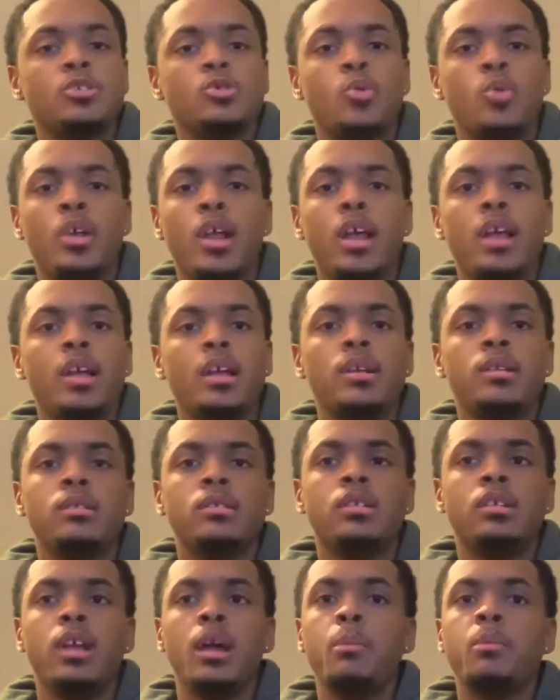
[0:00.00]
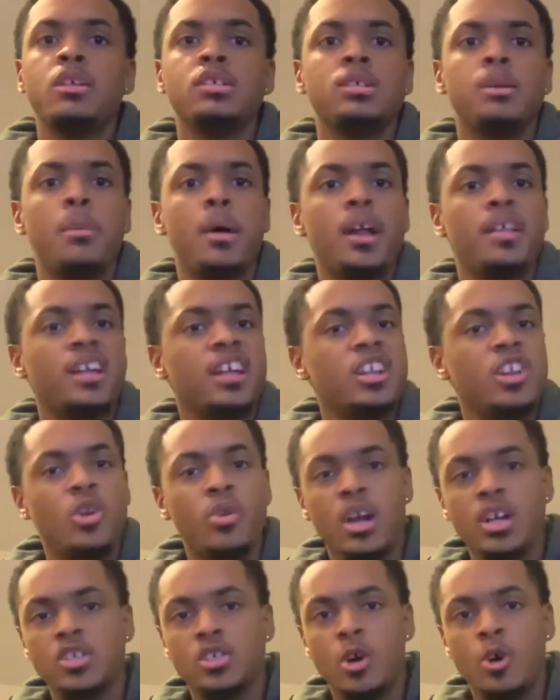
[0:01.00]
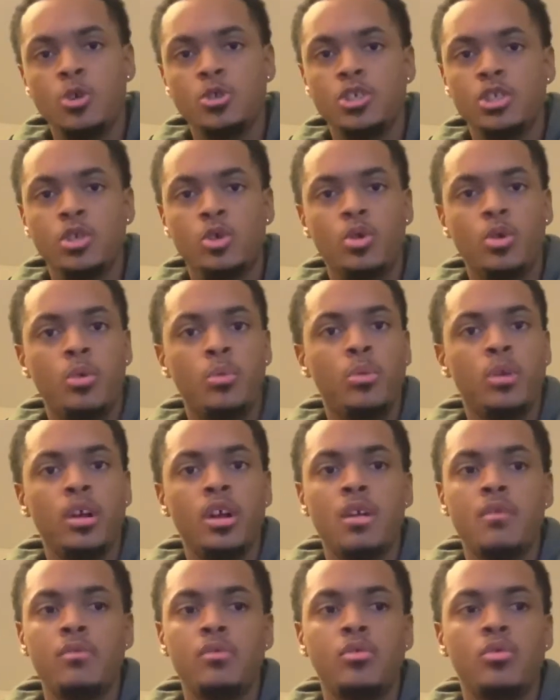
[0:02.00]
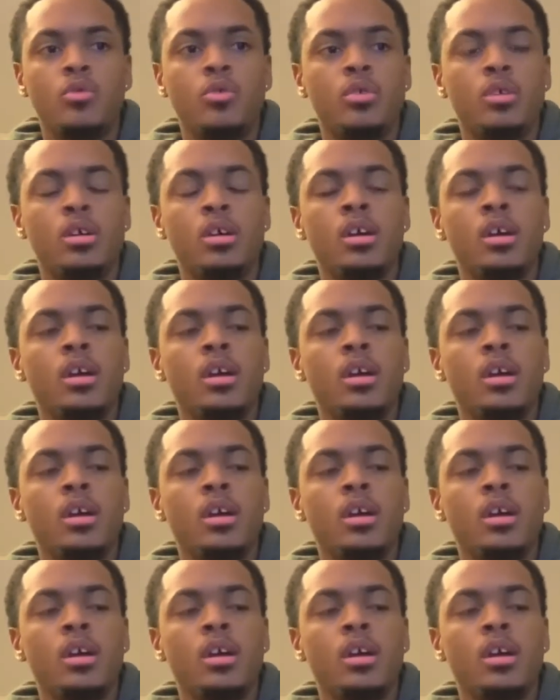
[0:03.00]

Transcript: or they can give to somebody they know that's coaching or whatever, or